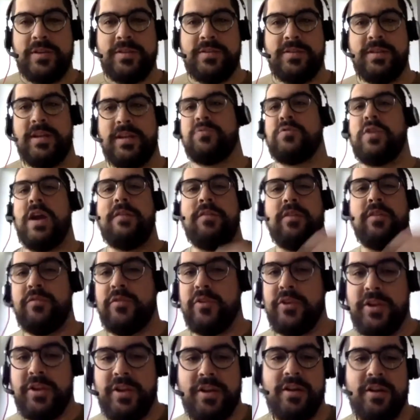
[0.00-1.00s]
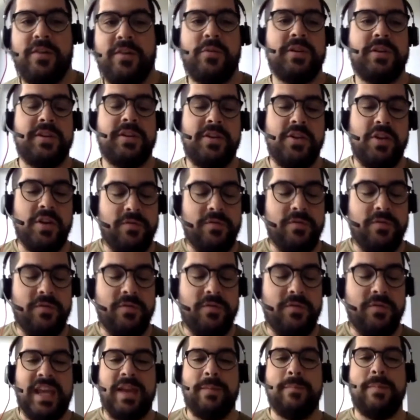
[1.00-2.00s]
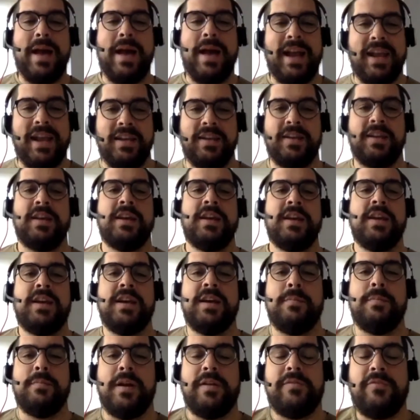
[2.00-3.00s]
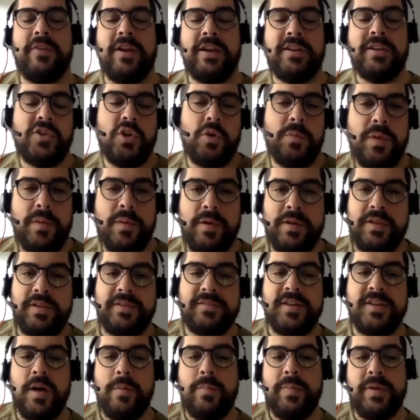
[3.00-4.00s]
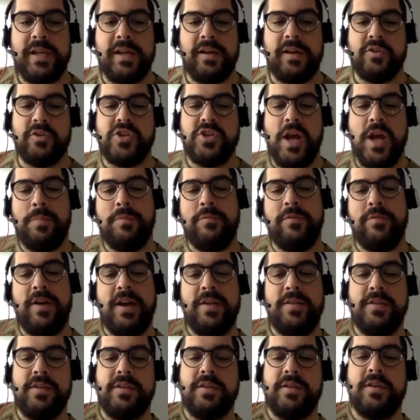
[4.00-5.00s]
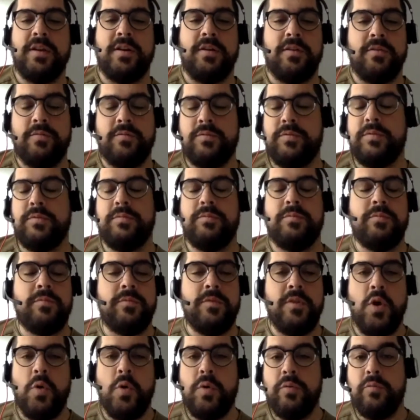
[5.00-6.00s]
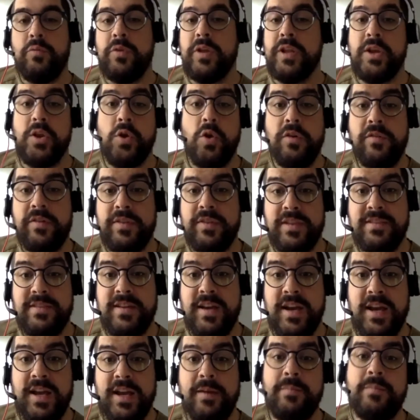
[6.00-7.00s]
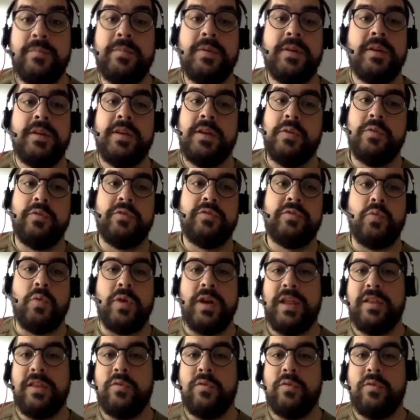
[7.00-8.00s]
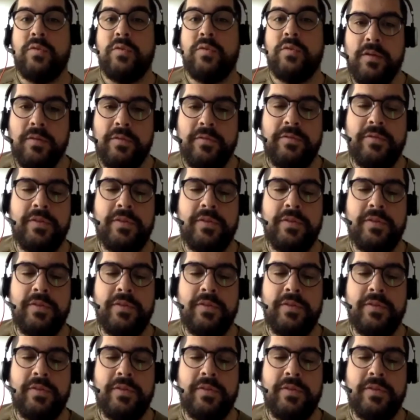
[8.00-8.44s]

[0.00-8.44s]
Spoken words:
traveled for a year, I went to the university, came back, and my friend told me about this company called Shopify that, no one really knew of at the time. It was 2012.